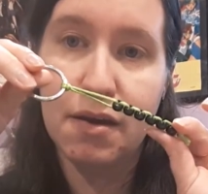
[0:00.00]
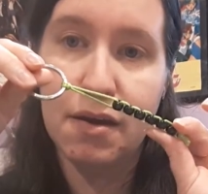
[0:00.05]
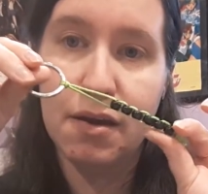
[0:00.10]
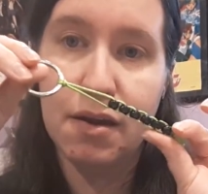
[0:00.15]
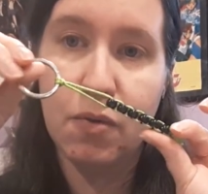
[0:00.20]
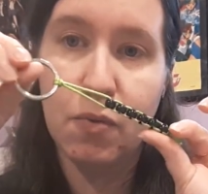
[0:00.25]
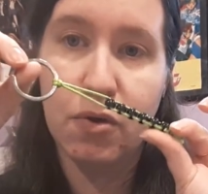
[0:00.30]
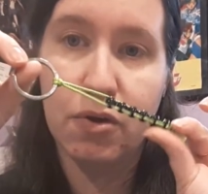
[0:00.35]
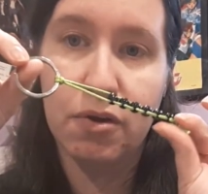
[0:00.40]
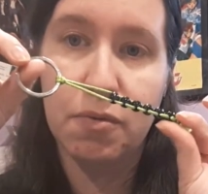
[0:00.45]

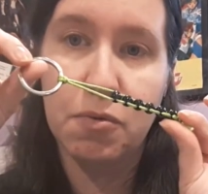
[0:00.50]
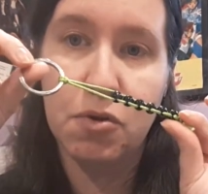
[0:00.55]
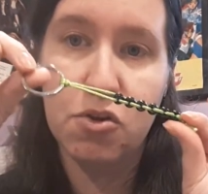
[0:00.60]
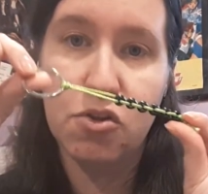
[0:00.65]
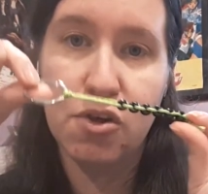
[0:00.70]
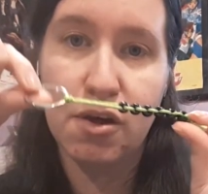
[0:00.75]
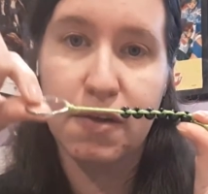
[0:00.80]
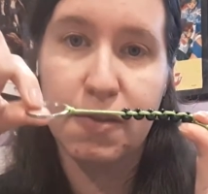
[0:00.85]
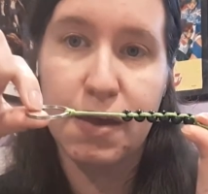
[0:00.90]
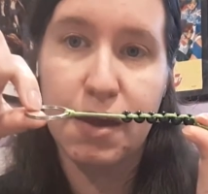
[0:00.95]
And I welcome you
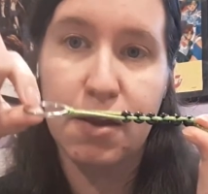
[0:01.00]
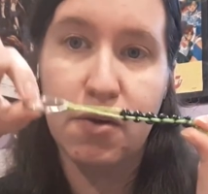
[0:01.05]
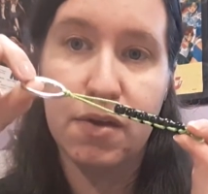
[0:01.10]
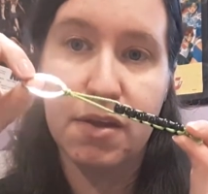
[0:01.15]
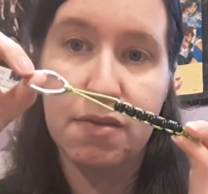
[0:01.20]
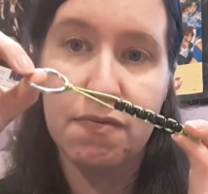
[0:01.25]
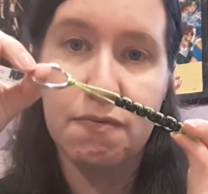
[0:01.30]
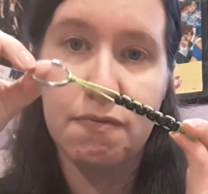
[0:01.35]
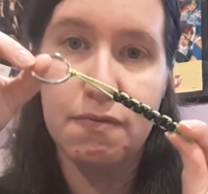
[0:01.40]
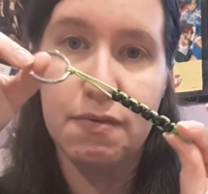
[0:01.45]
to check that out.
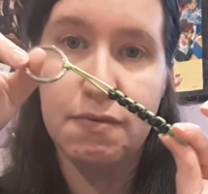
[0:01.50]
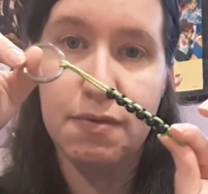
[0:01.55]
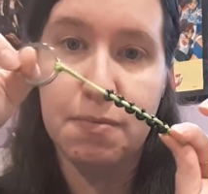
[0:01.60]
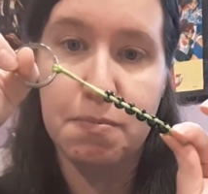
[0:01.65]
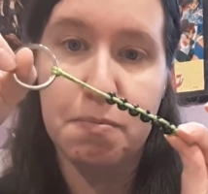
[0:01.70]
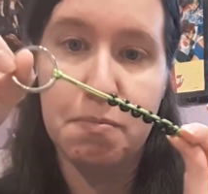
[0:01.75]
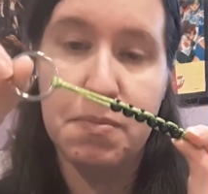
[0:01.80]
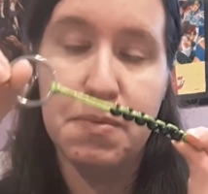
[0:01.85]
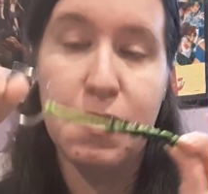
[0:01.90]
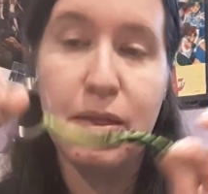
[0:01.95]

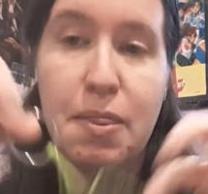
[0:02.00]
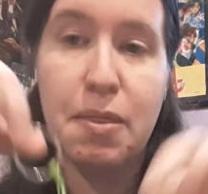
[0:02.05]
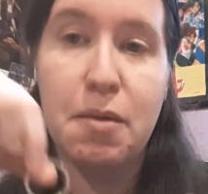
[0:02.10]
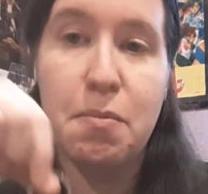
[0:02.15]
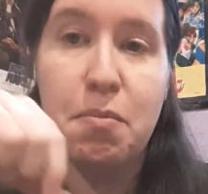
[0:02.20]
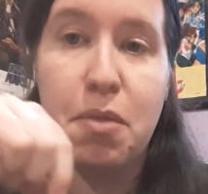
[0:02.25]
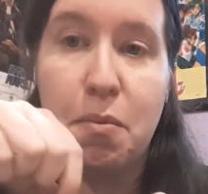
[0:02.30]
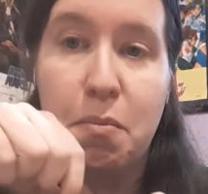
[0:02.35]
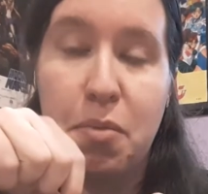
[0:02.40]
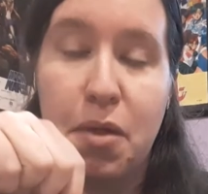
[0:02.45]

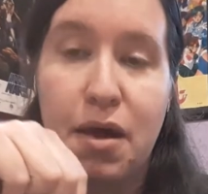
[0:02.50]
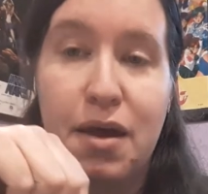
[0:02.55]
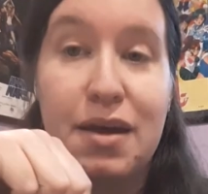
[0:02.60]
It's,